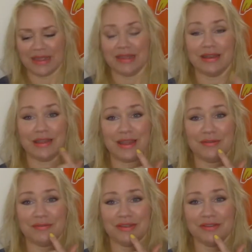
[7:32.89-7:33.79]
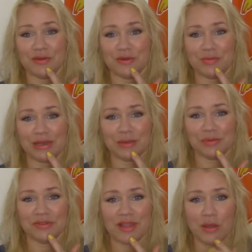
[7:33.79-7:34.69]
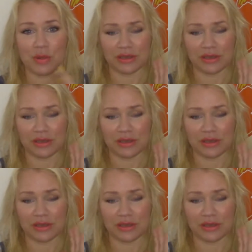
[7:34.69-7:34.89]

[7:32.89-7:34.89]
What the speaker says: And I have it on my lips now,